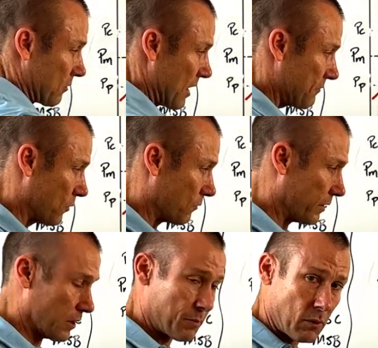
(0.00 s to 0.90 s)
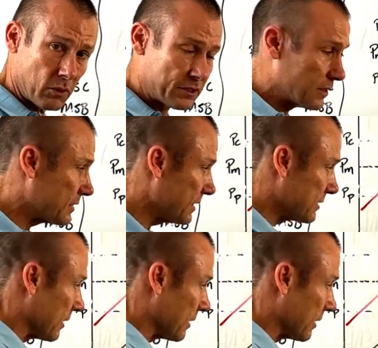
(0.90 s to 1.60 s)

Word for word: graph over here, but I want you to see